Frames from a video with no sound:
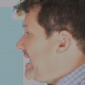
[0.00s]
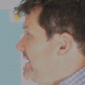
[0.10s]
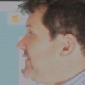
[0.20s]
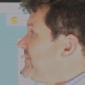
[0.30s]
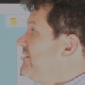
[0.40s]

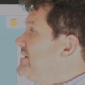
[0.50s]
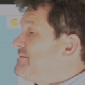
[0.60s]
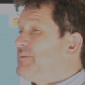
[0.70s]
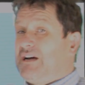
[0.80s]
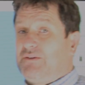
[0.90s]
if there
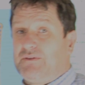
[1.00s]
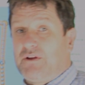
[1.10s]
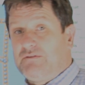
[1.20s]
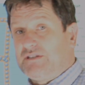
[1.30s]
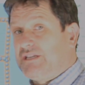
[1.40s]
is a path with
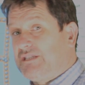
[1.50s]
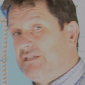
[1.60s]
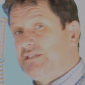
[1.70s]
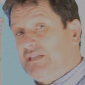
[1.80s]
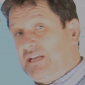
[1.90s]
no
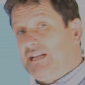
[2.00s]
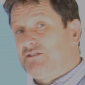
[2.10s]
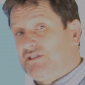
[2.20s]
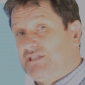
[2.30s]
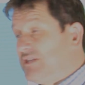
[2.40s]
resistance the
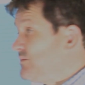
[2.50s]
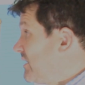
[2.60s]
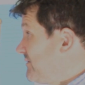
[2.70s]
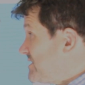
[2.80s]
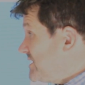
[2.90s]
electricity
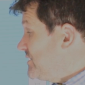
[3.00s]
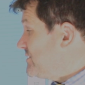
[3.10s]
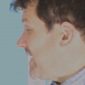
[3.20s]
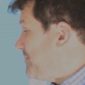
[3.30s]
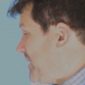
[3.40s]
will obviously
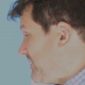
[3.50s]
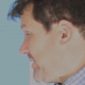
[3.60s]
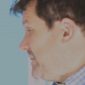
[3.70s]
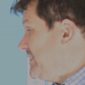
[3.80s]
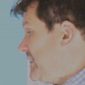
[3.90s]
use that
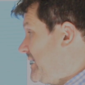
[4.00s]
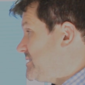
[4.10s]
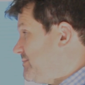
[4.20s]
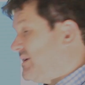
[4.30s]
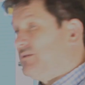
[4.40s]
path
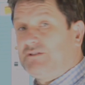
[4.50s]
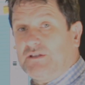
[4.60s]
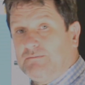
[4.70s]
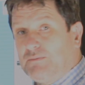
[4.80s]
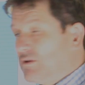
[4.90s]
as
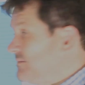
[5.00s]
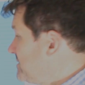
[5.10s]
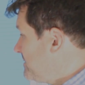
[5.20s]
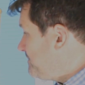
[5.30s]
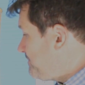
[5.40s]
opposed to the
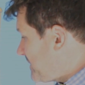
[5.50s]
bulbs.